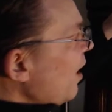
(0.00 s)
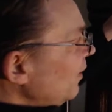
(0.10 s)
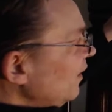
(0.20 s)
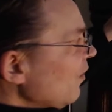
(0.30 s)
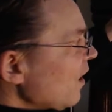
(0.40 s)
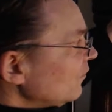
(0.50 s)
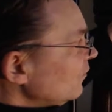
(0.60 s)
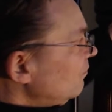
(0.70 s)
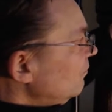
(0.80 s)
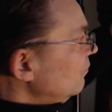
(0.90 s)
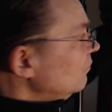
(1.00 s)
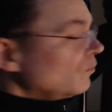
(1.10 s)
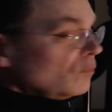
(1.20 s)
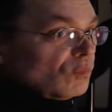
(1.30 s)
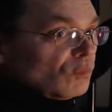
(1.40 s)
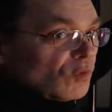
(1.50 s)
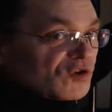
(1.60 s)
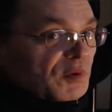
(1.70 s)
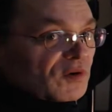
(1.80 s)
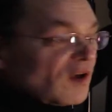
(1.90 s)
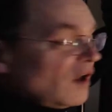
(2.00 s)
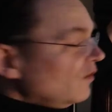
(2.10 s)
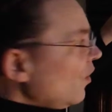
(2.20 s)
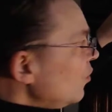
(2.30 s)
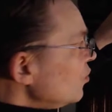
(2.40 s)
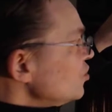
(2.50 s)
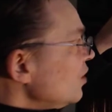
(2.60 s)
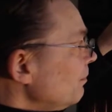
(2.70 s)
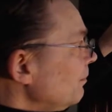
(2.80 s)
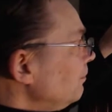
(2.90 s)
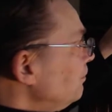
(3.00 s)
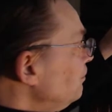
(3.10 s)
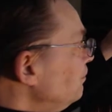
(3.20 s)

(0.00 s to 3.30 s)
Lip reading: property laws, which pertain to ownership.